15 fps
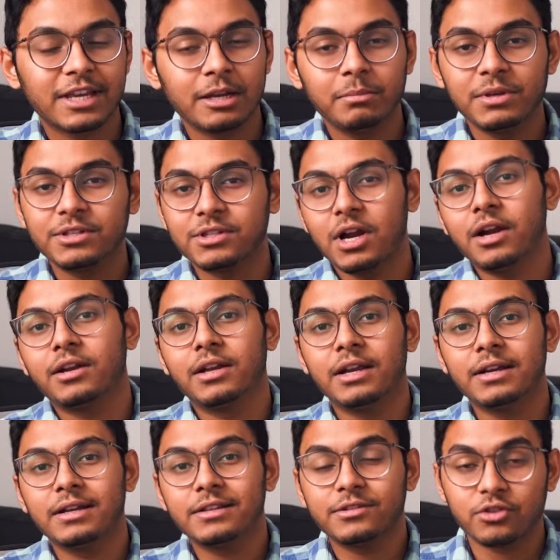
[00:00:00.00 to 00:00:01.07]
can be
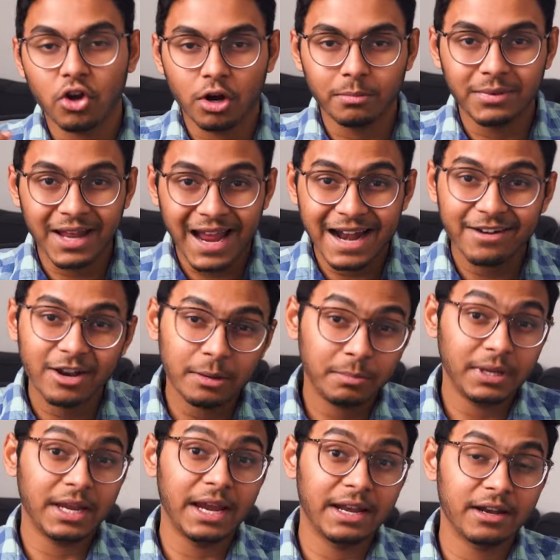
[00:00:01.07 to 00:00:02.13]
started, stopped, and
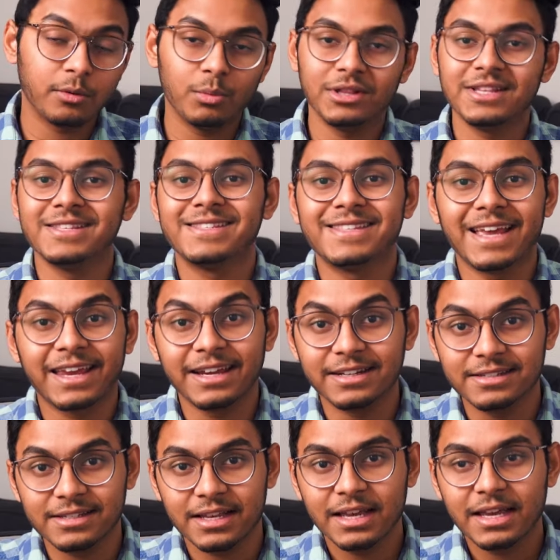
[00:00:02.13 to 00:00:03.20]
replicated within
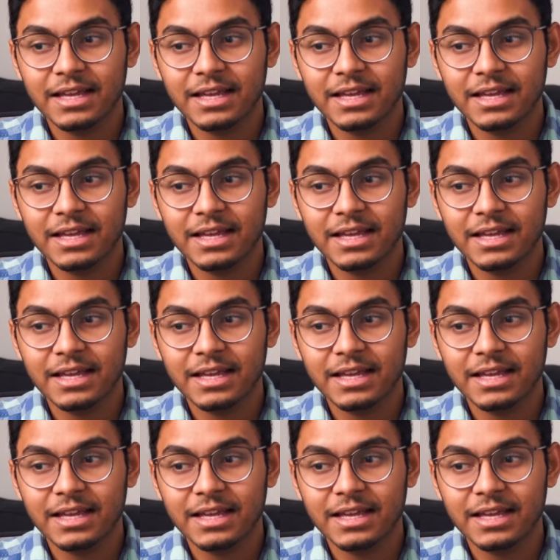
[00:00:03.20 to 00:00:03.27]
seconds.